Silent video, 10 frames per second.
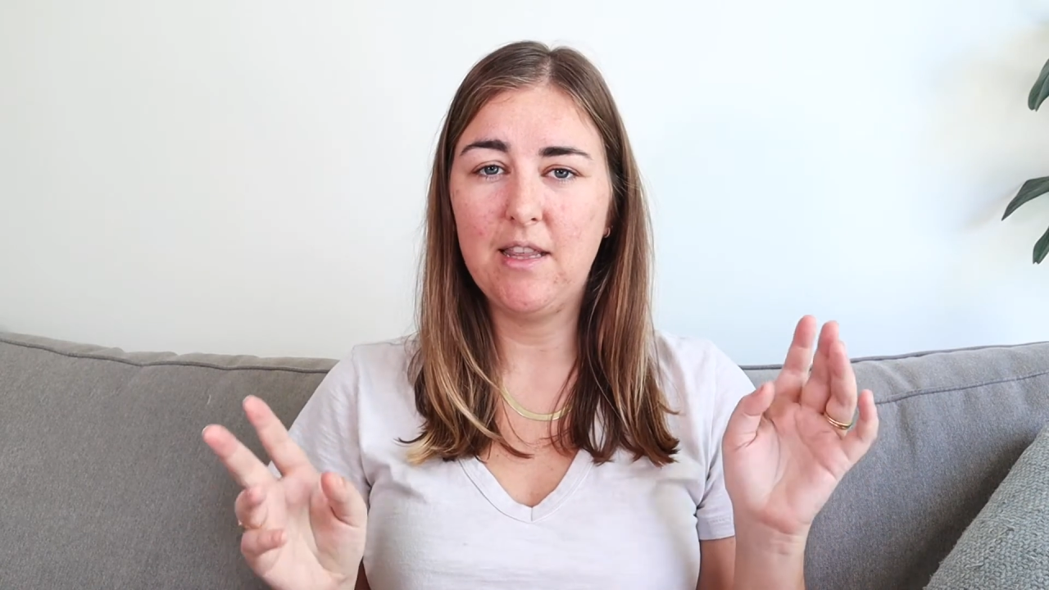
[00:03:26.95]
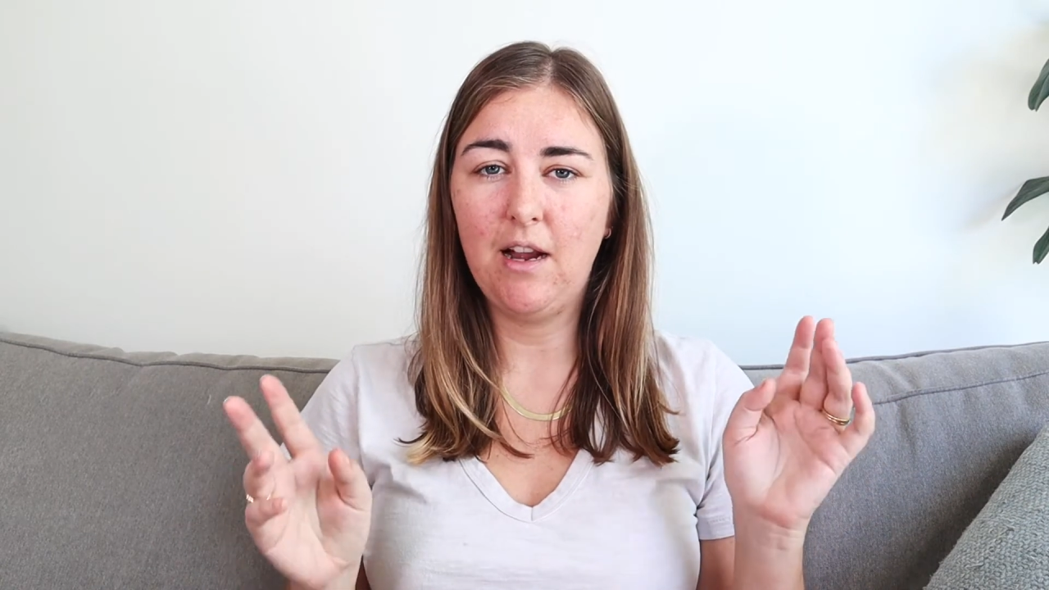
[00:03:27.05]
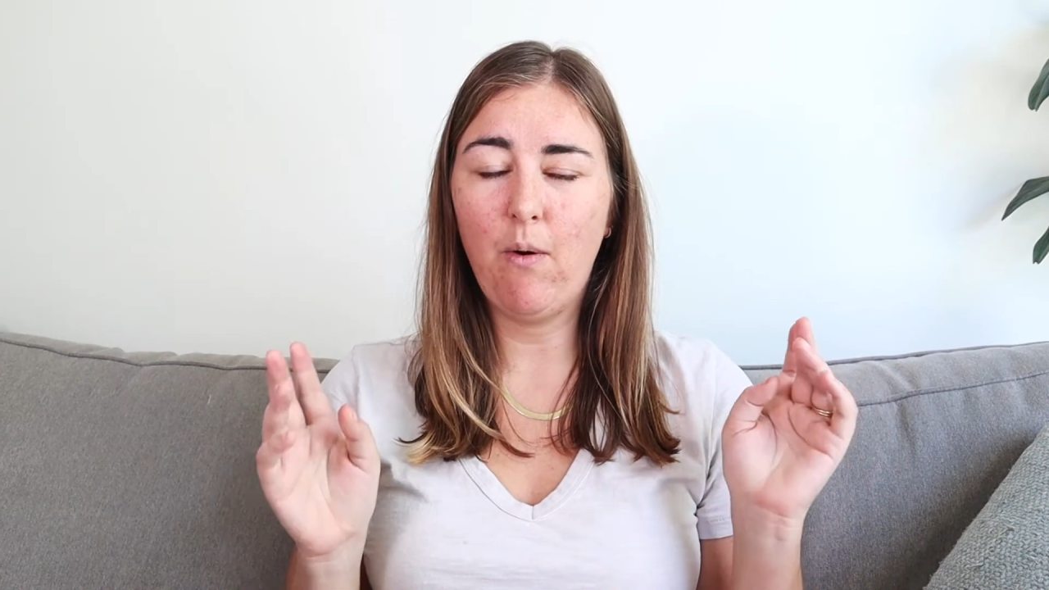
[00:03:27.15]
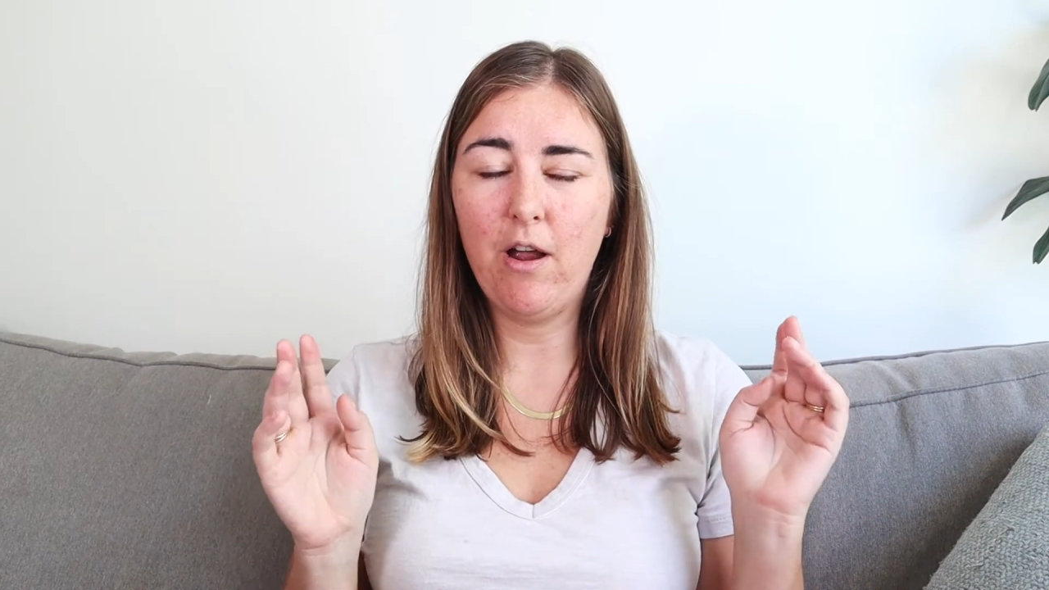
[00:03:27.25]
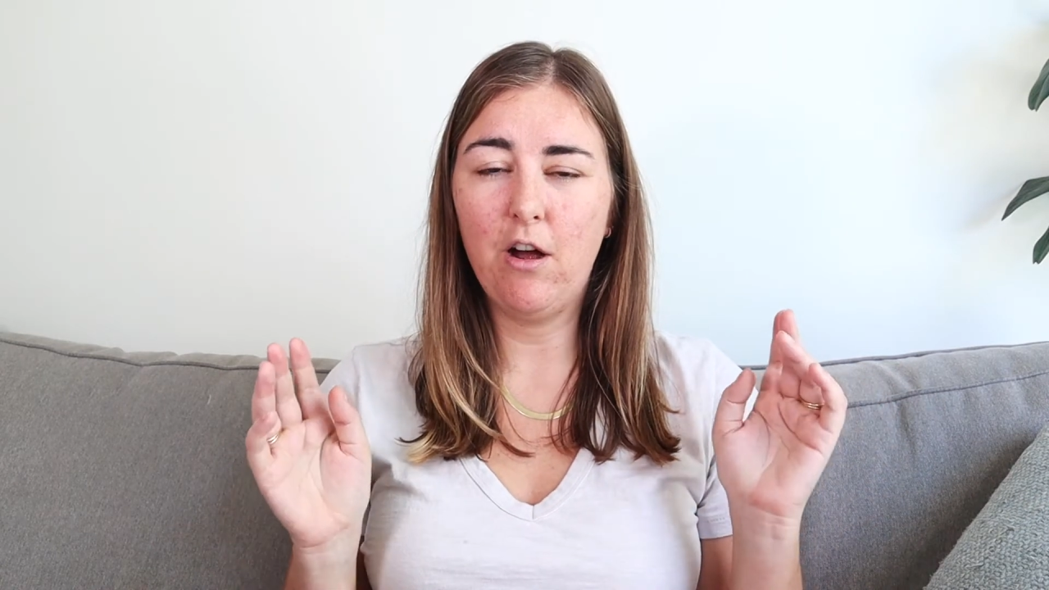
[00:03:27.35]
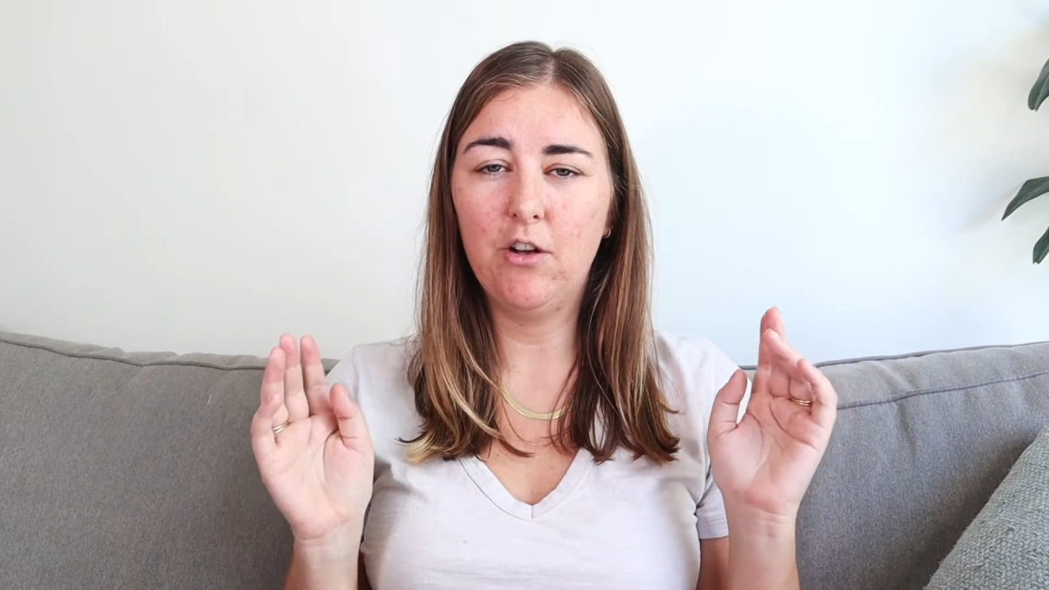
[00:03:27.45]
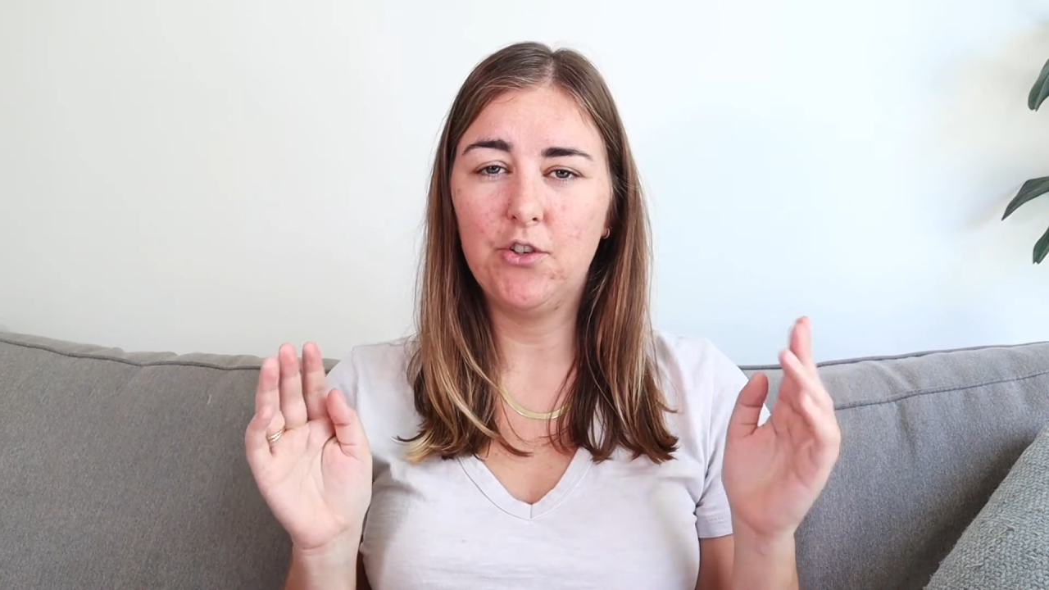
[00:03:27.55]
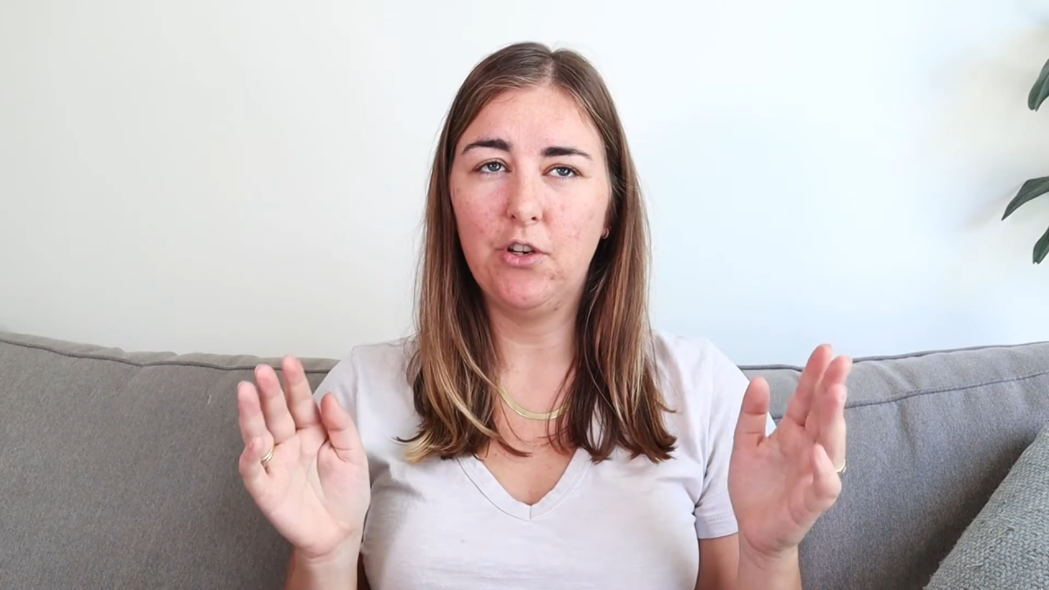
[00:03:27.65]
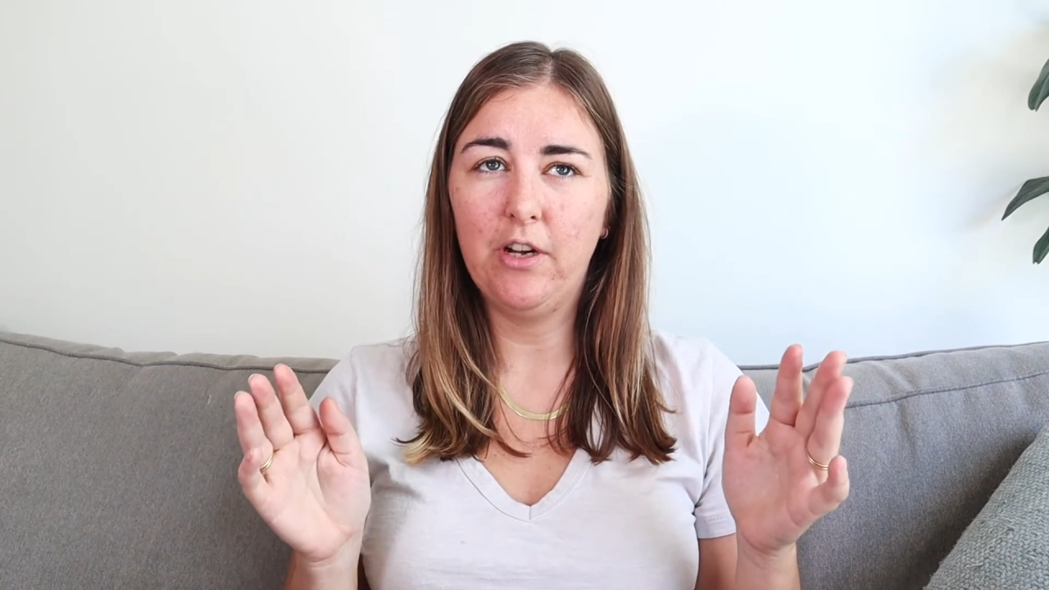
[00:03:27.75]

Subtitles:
They're quite hard to